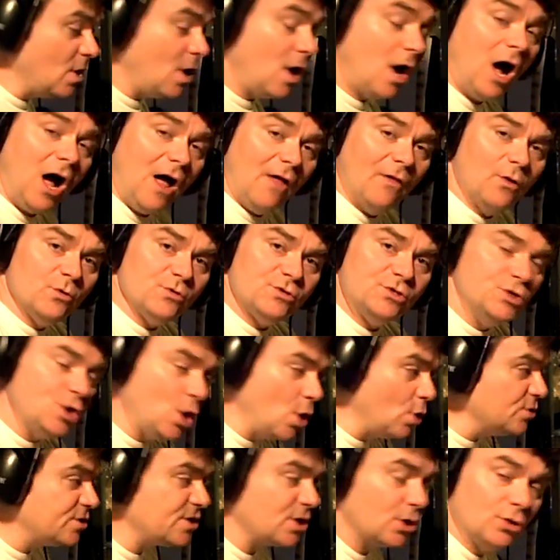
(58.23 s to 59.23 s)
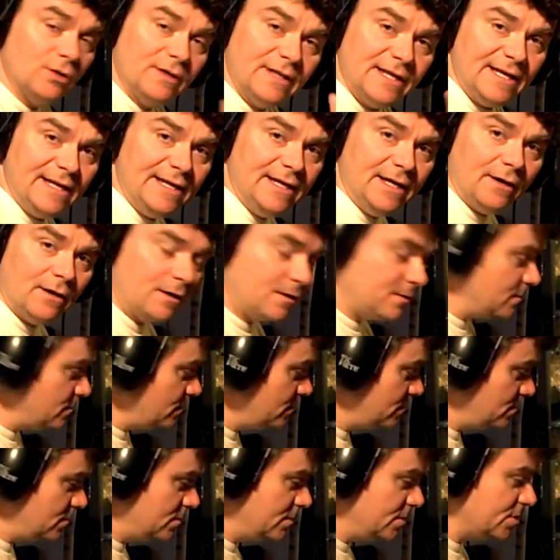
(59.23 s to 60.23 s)
All those notes are linear,
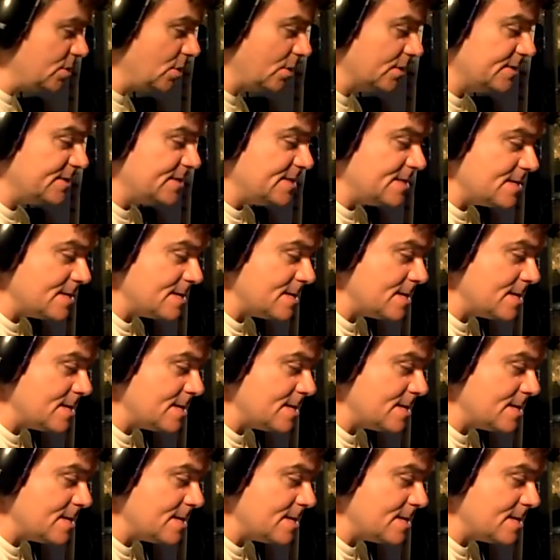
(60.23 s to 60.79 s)
so it's